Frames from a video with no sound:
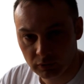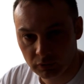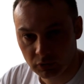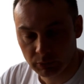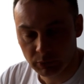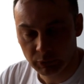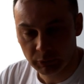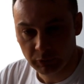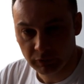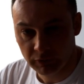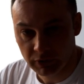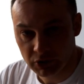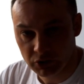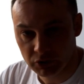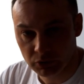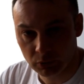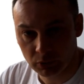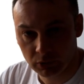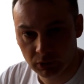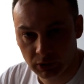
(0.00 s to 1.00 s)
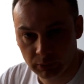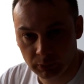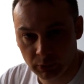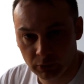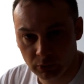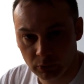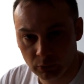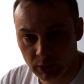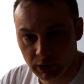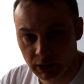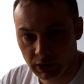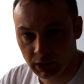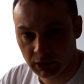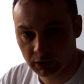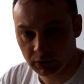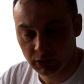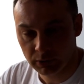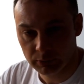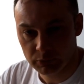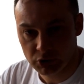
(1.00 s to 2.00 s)
from a professional club wearing a
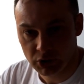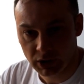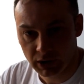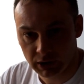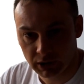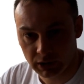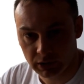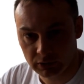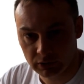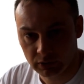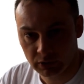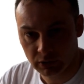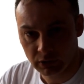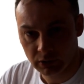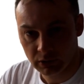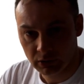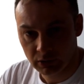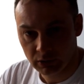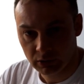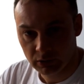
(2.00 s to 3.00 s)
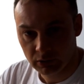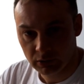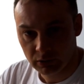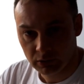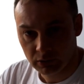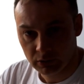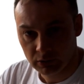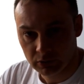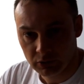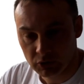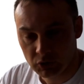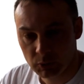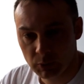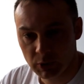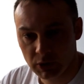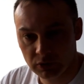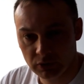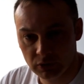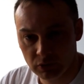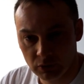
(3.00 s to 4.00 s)
club jacket to
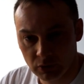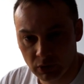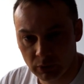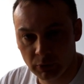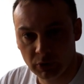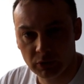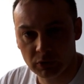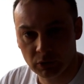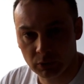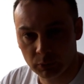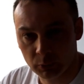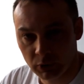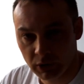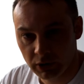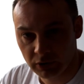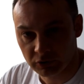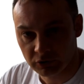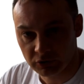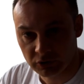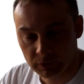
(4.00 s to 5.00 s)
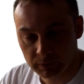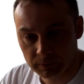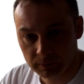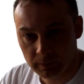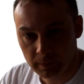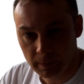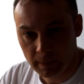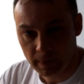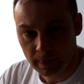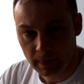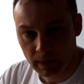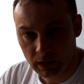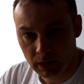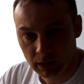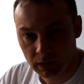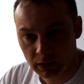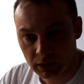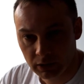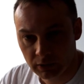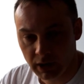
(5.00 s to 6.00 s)
speak to you about your players.
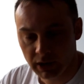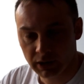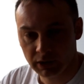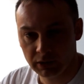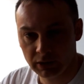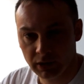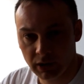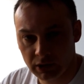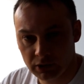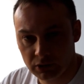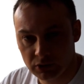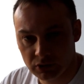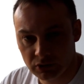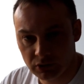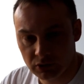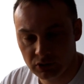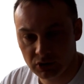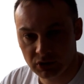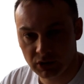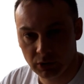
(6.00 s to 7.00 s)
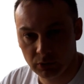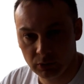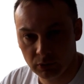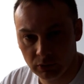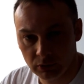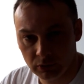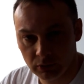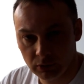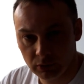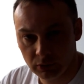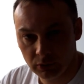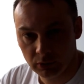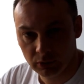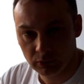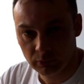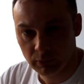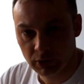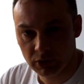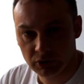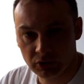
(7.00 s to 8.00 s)
A recognised scout
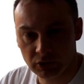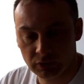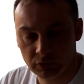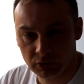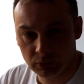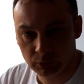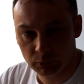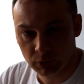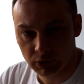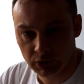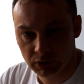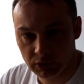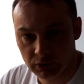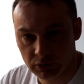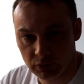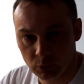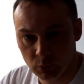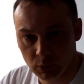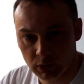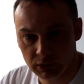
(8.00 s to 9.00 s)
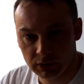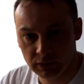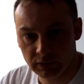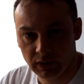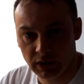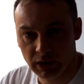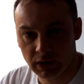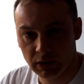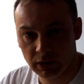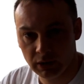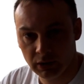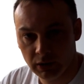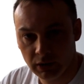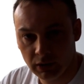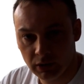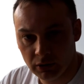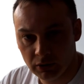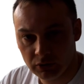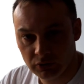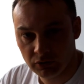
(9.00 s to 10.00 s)
must have completed the one-day
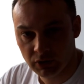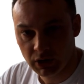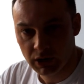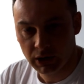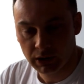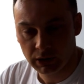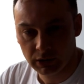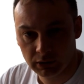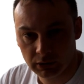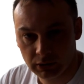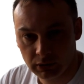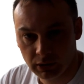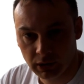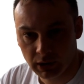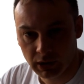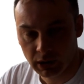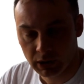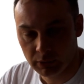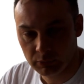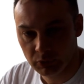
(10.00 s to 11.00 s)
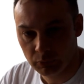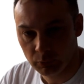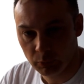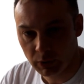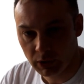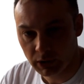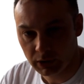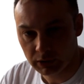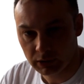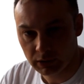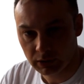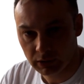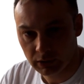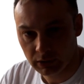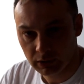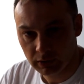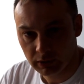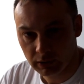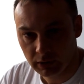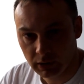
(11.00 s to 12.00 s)
training at Hampden Park
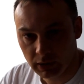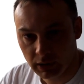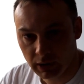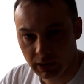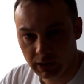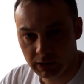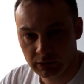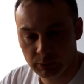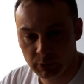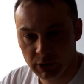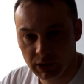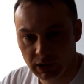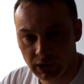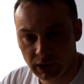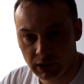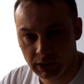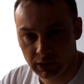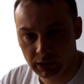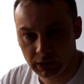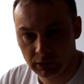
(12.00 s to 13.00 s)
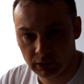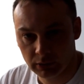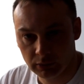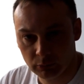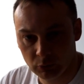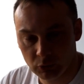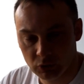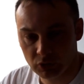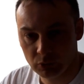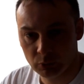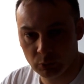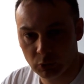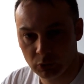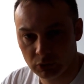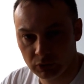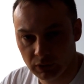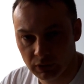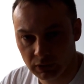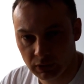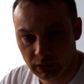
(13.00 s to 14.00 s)
and be carrying, most
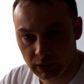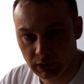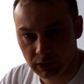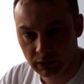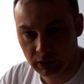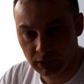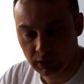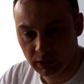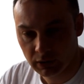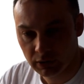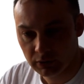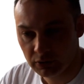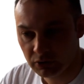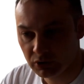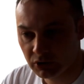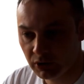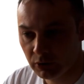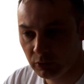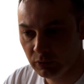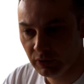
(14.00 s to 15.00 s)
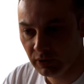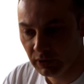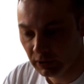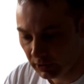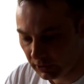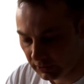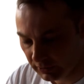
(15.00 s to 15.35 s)
importantly, the Scouting